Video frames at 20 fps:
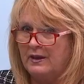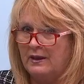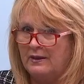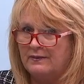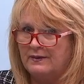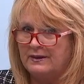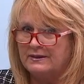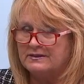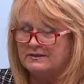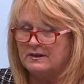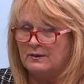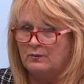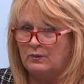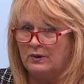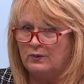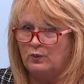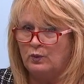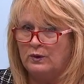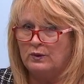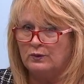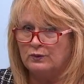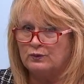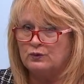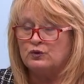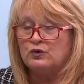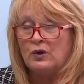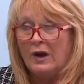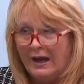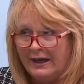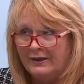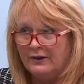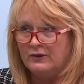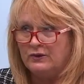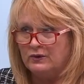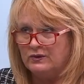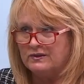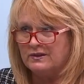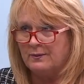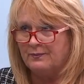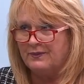and that someone will try to
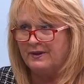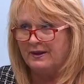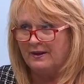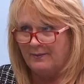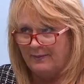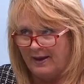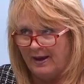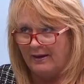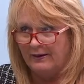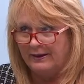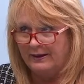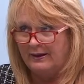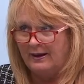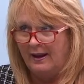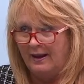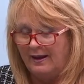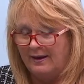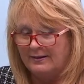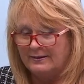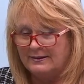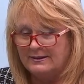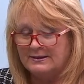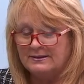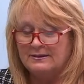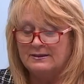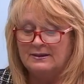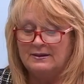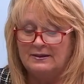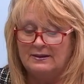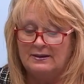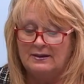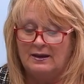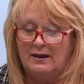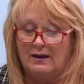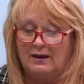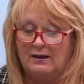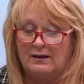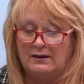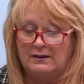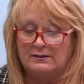do something about it. And
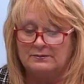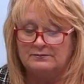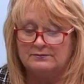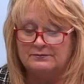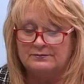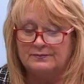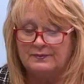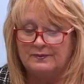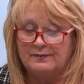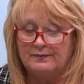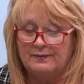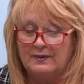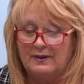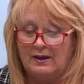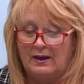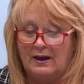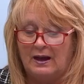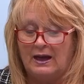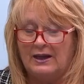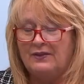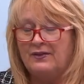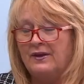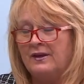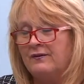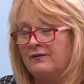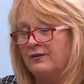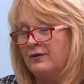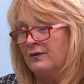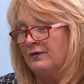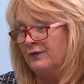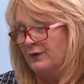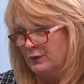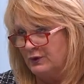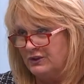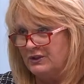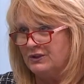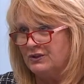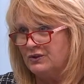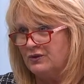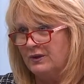um, I think for
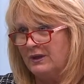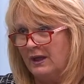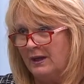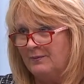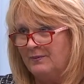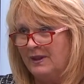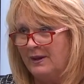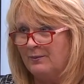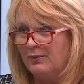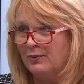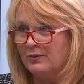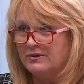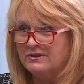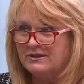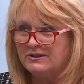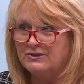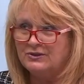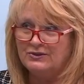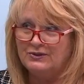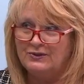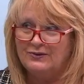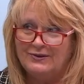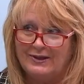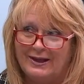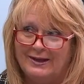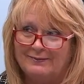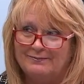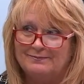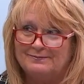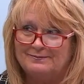First District, I'm that person to do that.